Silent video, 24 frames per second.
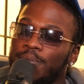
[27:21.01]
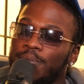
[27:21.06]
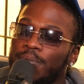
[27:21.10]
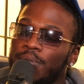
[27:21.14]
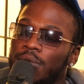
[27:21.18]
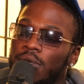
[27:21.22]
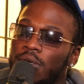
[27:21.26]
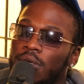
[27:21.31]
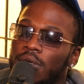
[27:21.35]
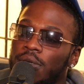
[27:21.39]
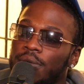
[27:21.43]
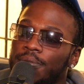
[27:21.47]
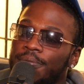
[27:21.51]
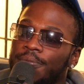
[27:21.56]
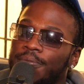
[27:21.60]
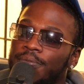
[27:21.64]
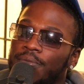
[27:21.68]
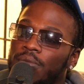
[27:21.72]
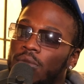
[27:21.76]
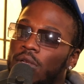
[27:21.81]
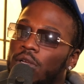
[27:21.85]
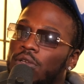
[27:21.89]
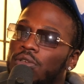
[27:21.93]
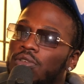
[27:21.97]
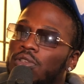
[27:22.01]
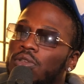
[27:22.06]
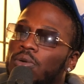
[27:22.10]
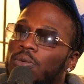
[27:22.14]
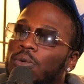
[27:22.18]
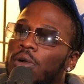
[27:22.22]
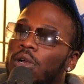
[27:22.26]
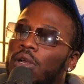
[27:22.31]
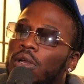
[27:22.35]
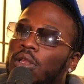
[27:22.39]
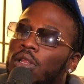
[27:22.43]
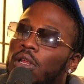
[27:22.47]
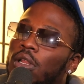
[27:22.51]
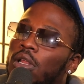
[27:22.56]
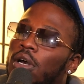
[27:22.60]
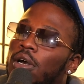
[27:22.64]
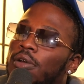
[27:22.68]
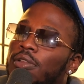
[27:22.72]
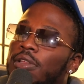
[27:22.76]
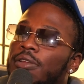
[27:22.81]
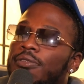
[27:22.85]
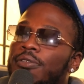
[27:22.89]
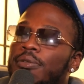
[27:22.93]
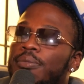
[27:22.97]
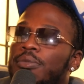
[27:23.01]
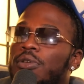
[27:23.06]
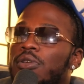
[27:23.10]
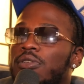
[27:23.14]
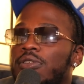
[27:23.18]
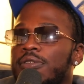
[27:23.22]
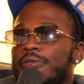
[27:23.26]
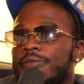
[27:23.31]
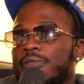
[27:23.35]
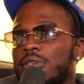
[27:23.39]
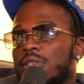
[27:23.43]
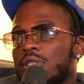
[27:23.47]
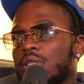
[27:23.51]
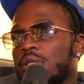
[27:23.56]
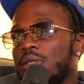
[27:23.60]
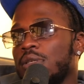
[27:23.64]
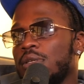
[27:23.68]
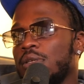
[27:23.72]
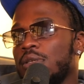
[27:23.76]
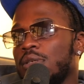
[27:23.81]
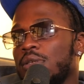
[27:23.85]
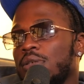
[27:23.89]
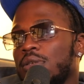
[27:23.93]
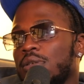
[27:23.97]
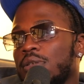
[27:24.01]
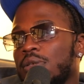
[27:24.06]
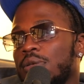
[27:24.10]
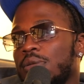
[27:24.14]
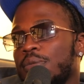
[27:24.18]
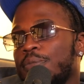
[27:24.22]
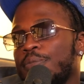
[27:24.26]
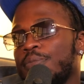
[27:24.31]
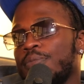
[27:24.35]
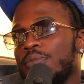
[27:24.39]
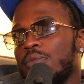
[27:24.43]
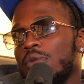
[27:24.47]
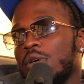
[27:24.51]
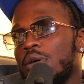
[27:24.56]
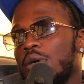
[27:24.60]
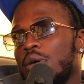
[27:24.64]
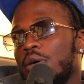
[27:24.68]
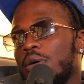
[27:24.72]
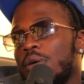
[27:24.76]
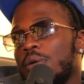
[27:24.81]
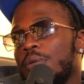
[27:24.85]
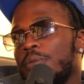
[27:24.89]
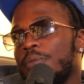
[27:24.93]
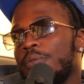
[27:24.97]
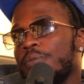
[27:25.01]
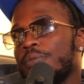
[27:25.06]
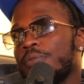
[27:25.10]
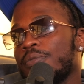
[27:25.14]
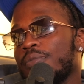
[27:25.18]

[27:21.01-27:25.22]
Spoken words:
but I used to work in a lot of different music facilities and there